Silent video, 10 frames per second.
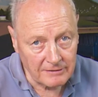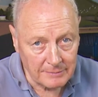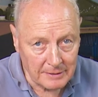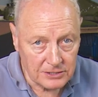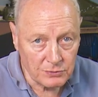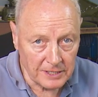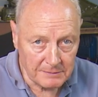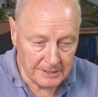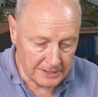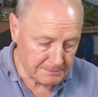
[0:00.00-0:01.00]
around about 20
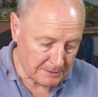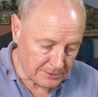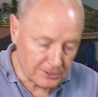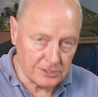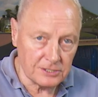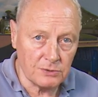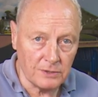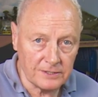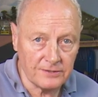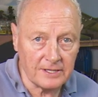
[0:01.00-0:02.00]
minutes, but because it's
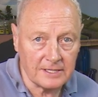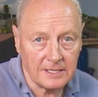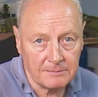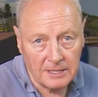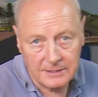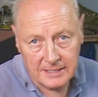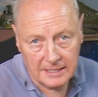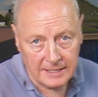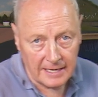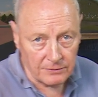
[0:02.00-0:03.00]
quite thick, it may
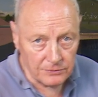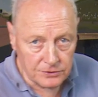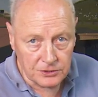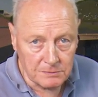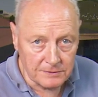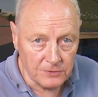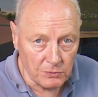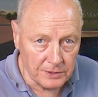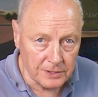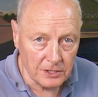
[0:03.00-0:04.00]
take an hour or two before
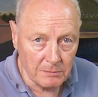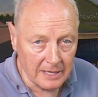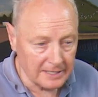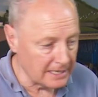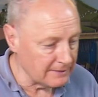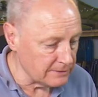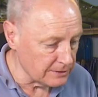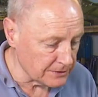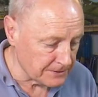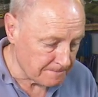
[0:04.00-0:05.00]
we can go back and have a
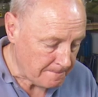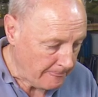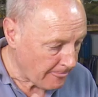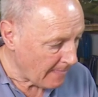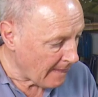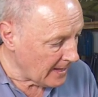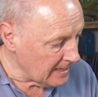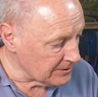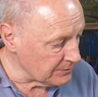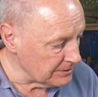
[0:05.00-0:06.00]
look.
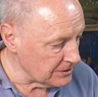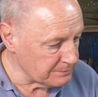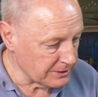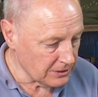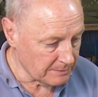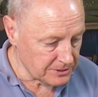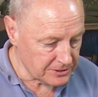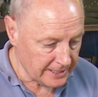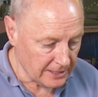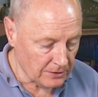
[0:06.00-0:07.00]
I thought I'd just bring you up to
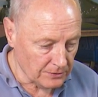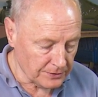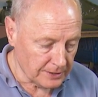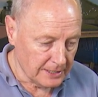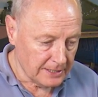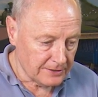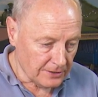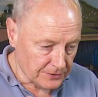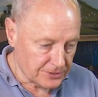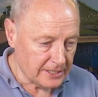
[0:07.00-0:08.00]
date on,
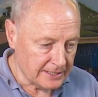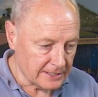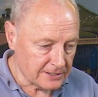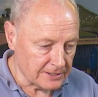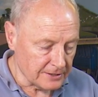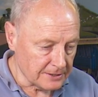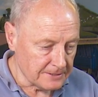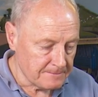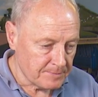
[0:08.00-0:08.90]
on the scenic side.